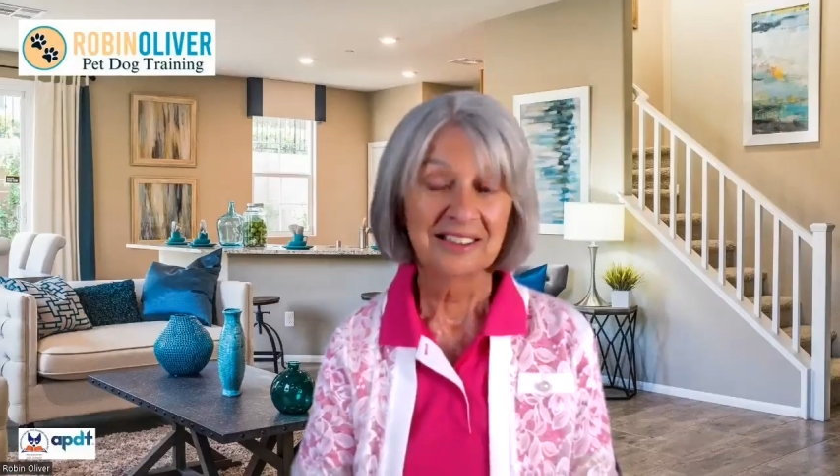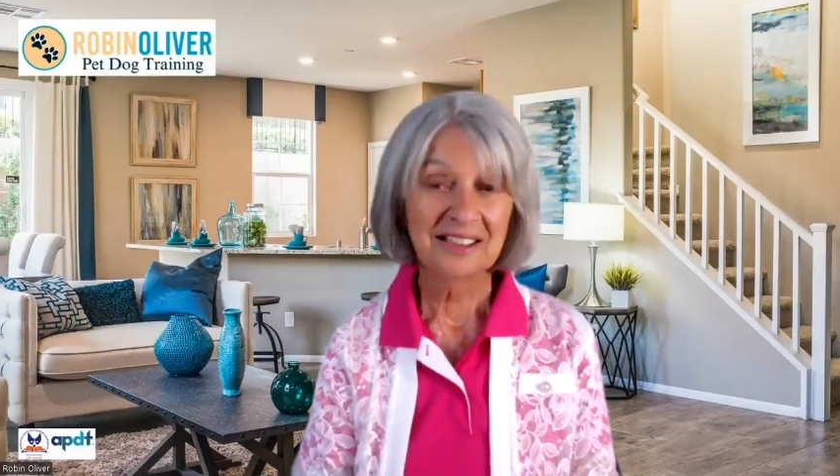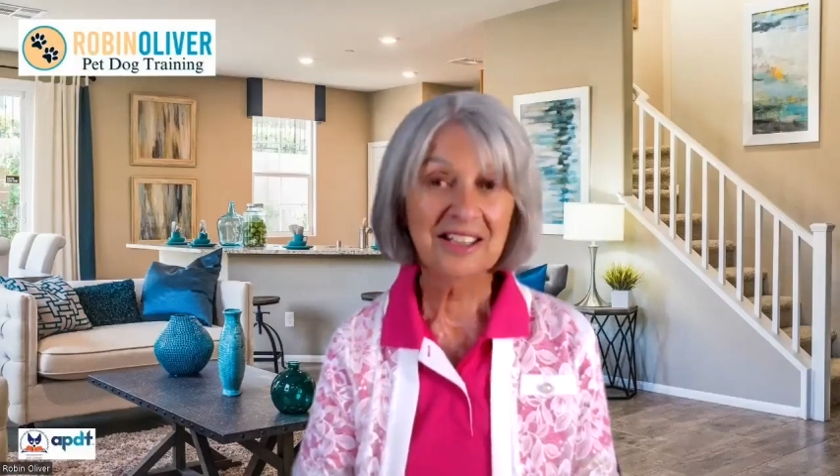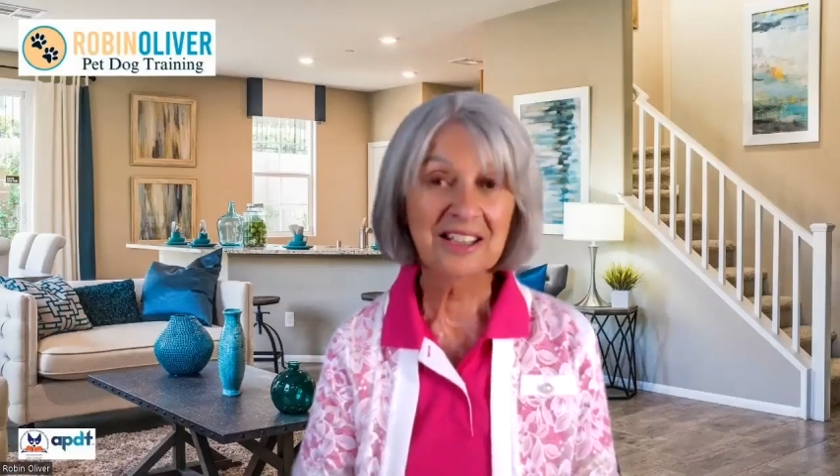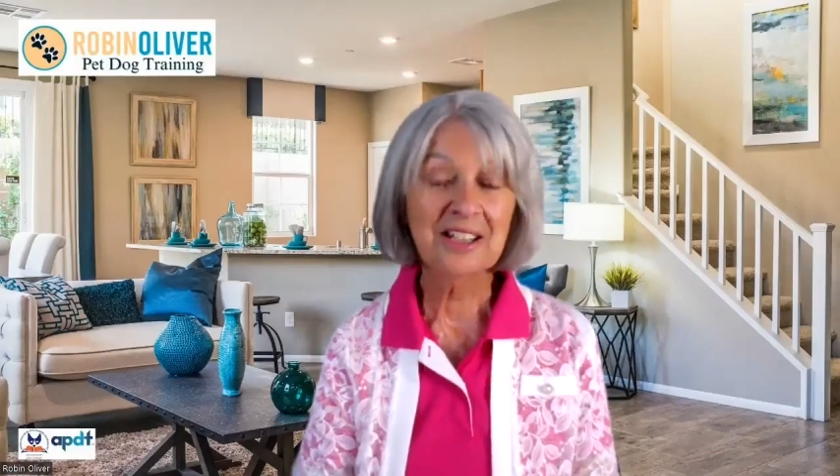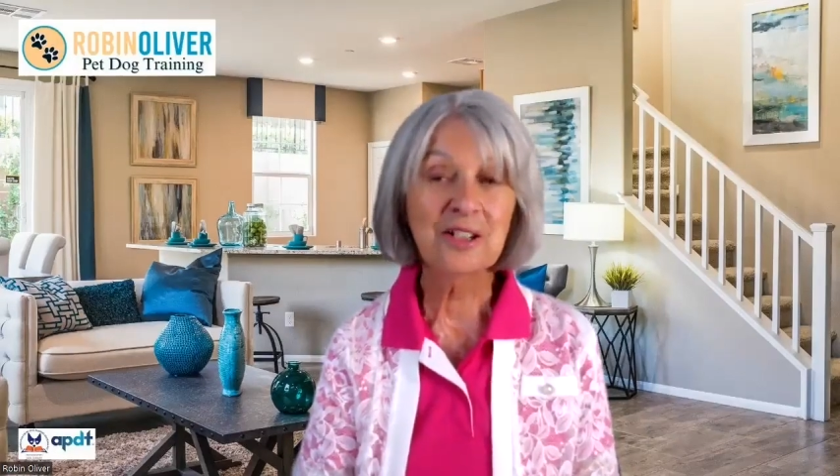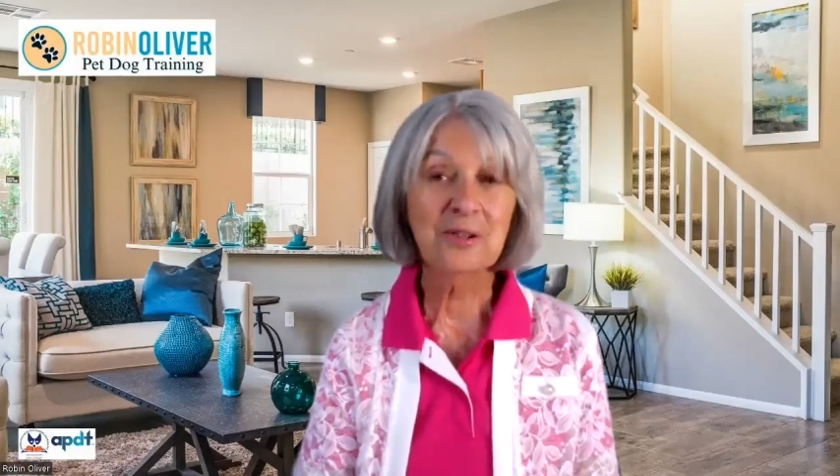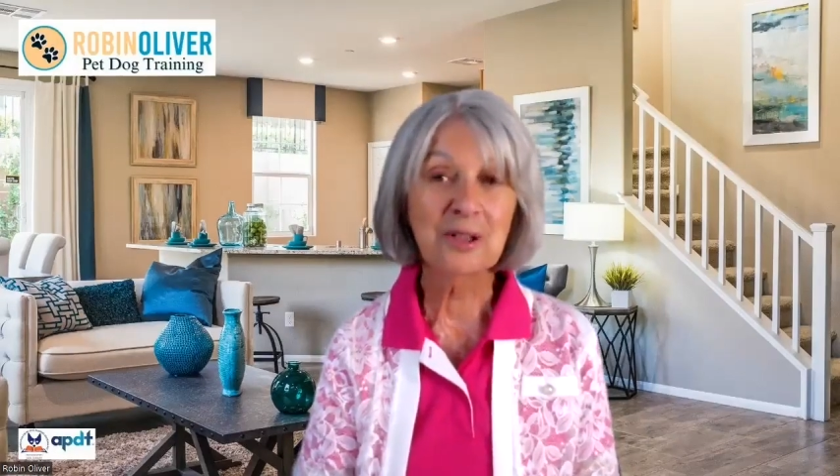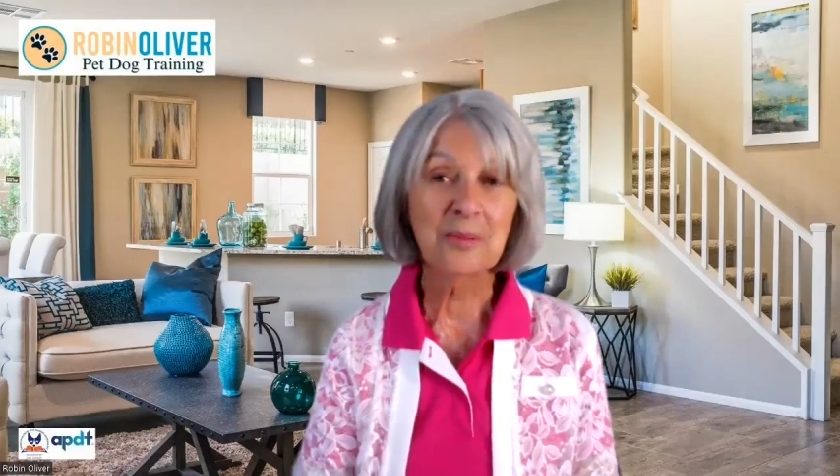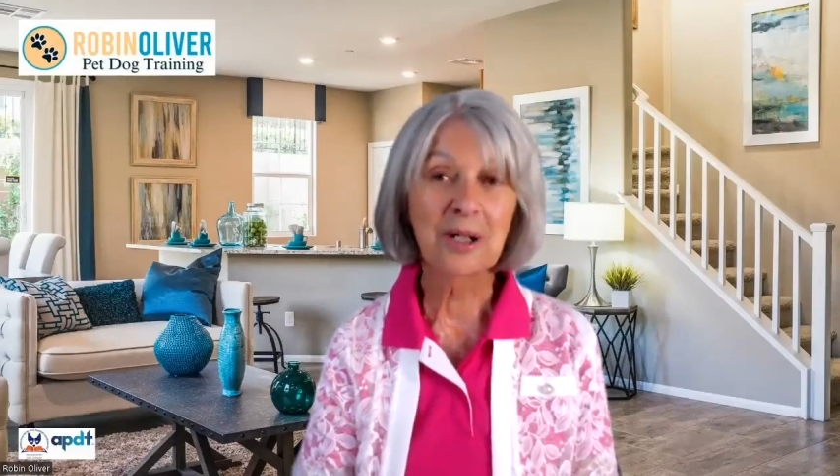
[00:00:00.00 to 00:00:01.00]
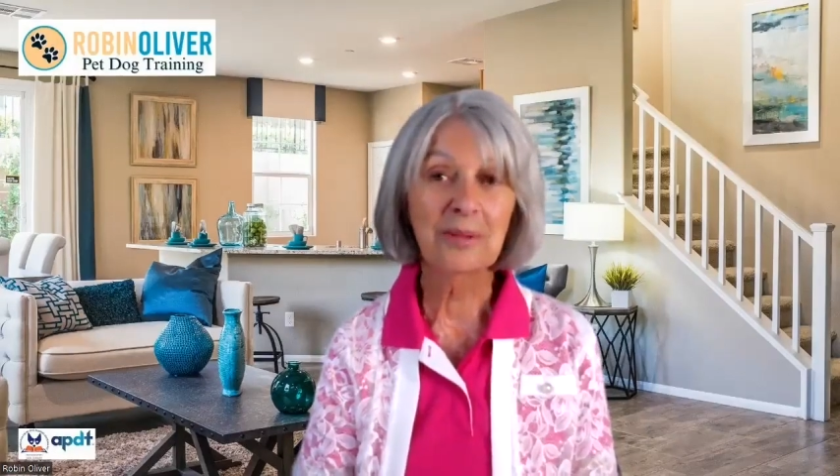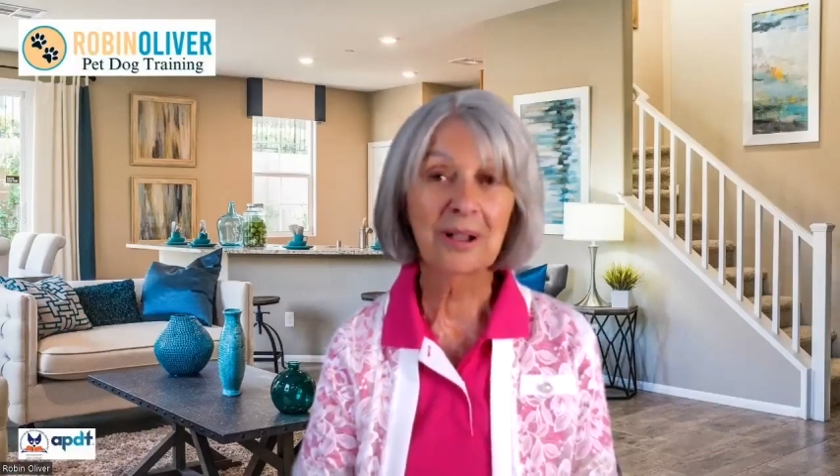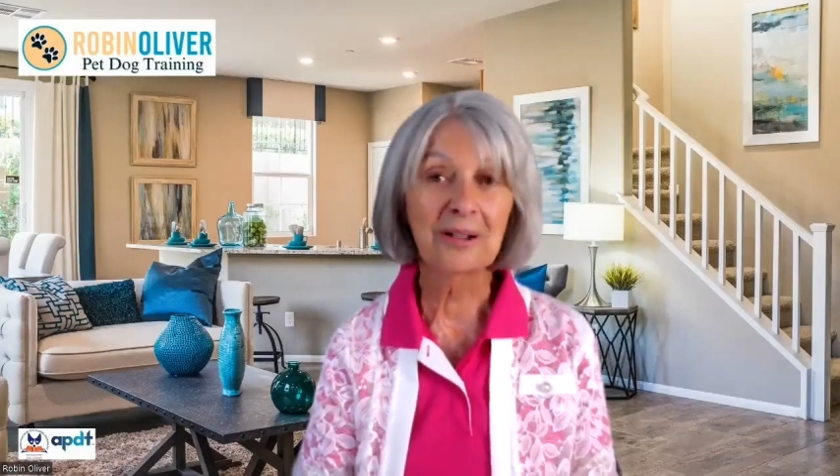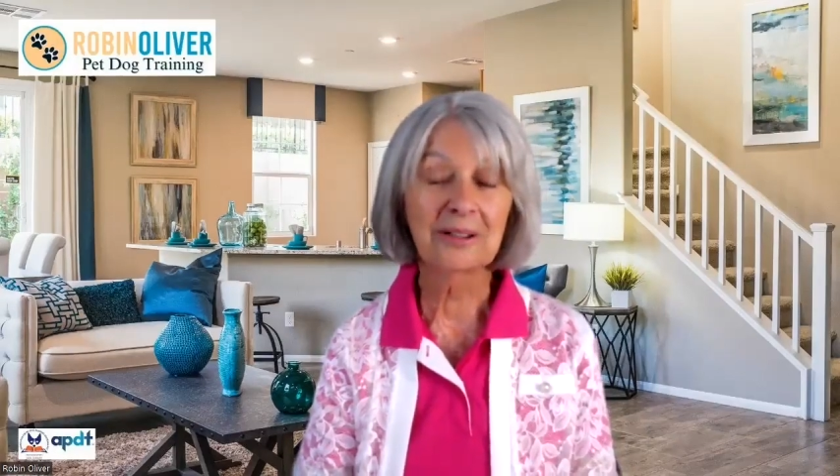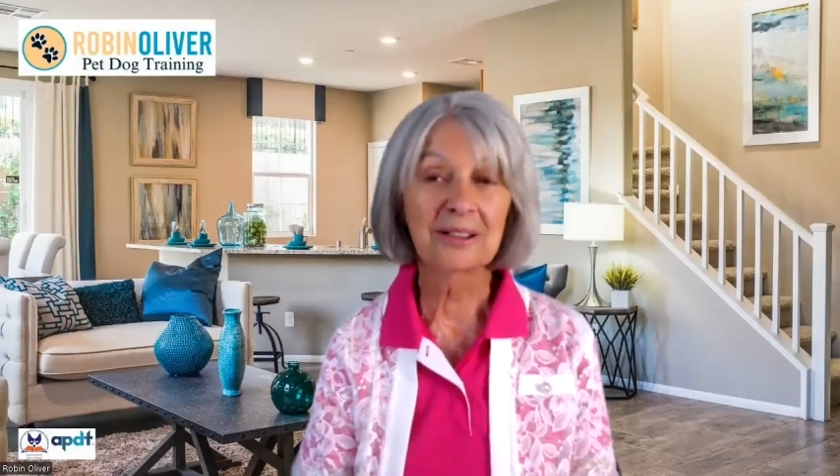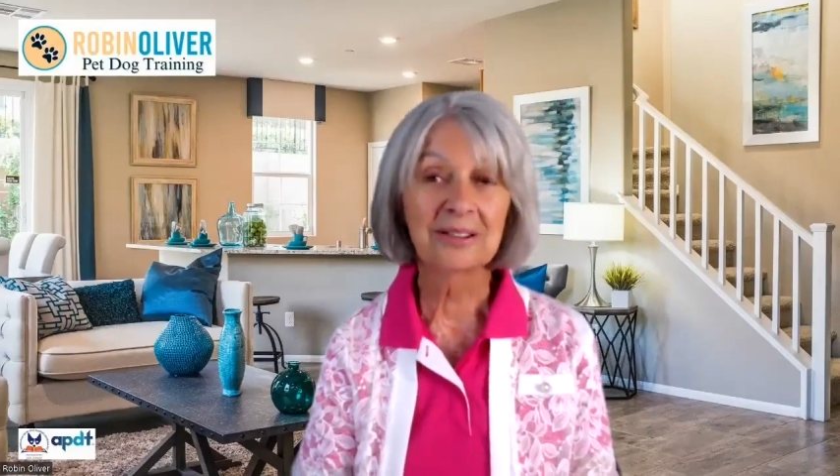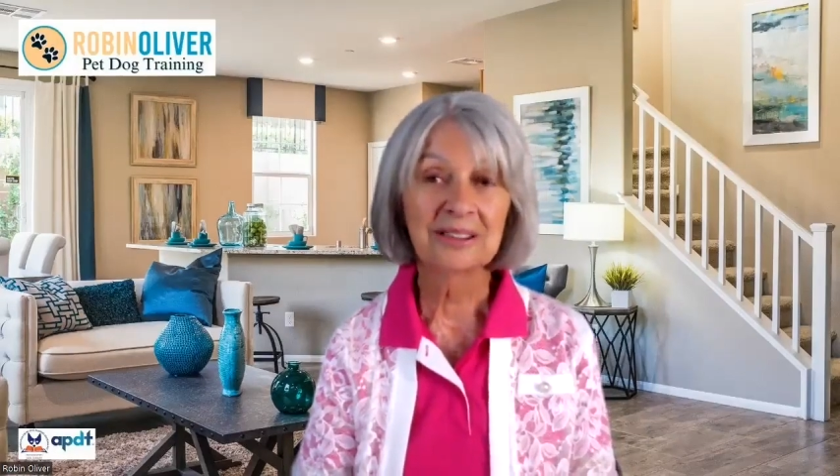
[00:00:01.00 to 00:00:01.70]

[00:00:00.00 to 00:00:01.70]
just enjoy my blog